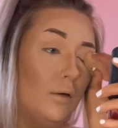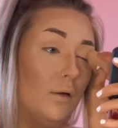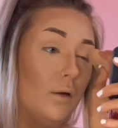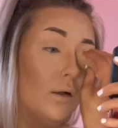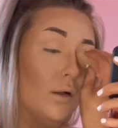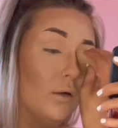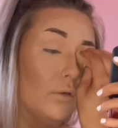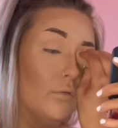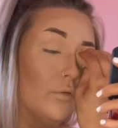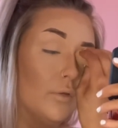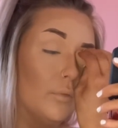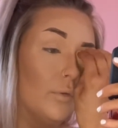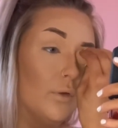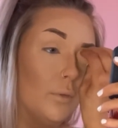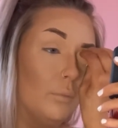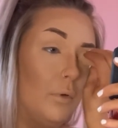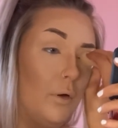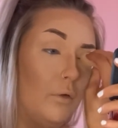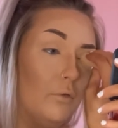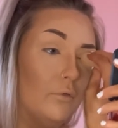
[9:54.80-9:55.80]
And obviously when you're
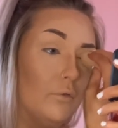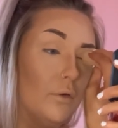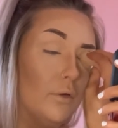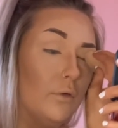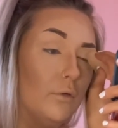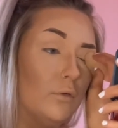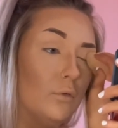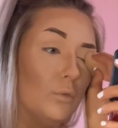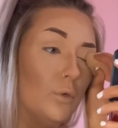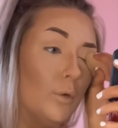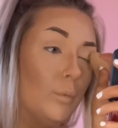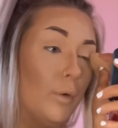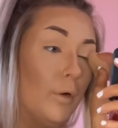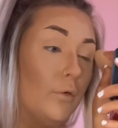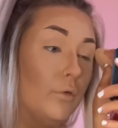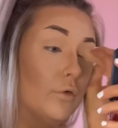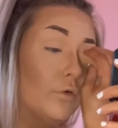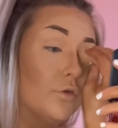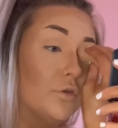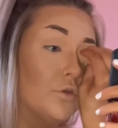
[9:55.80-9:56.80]
powdering, you don't want to
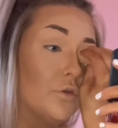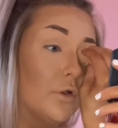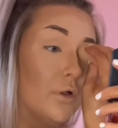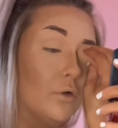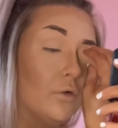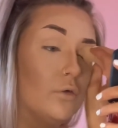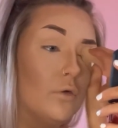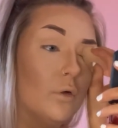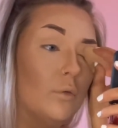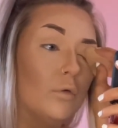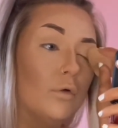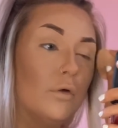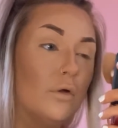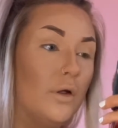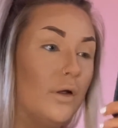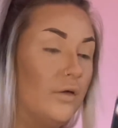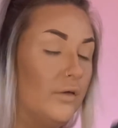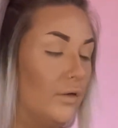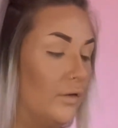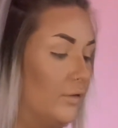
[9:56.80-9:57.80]
powder straight on top of
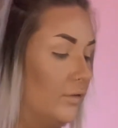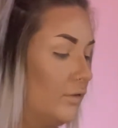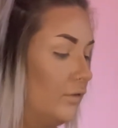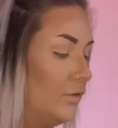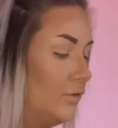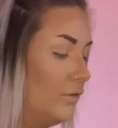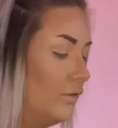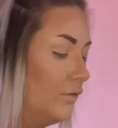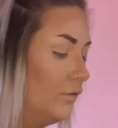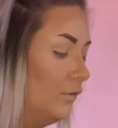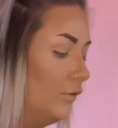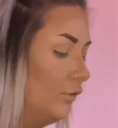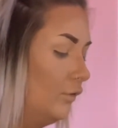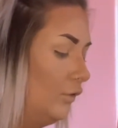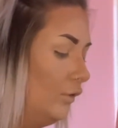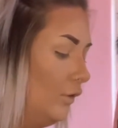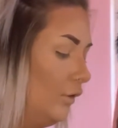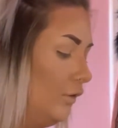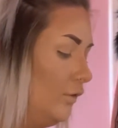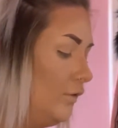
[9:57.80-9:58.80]
creases because it doesn't look
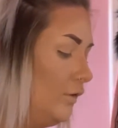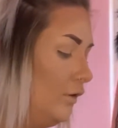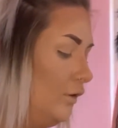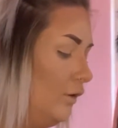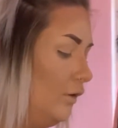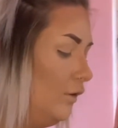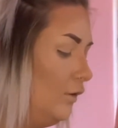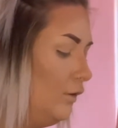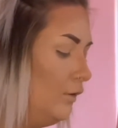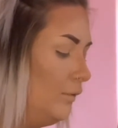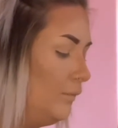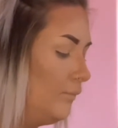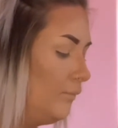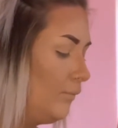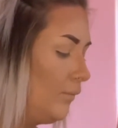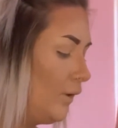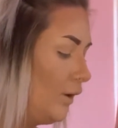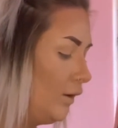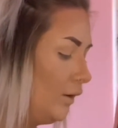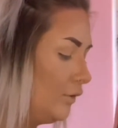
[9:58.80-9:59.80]
good.
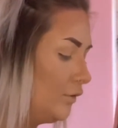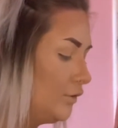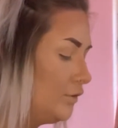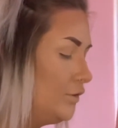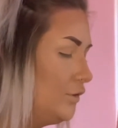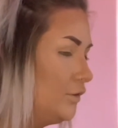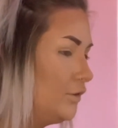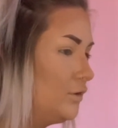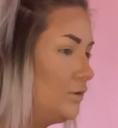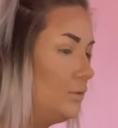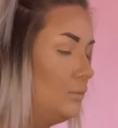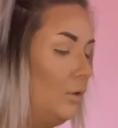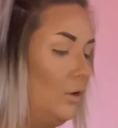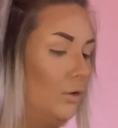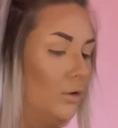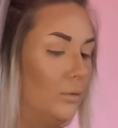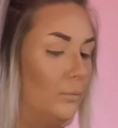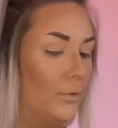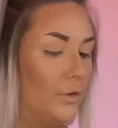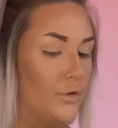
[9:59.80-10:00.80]
And I just use a
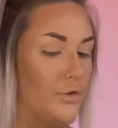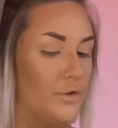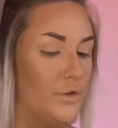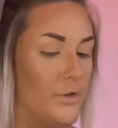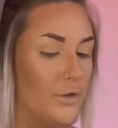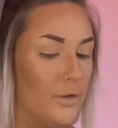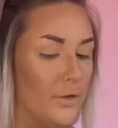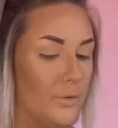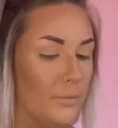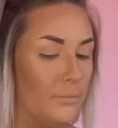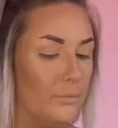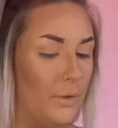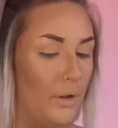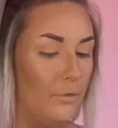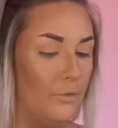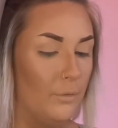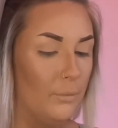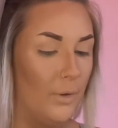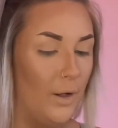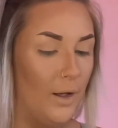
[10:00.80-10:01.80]
smaller brush to
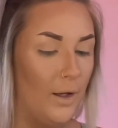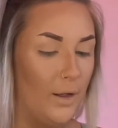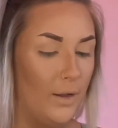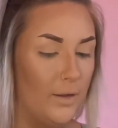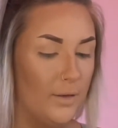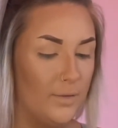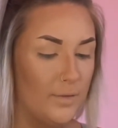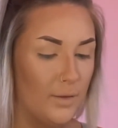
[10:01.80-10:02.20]
powder my eyes.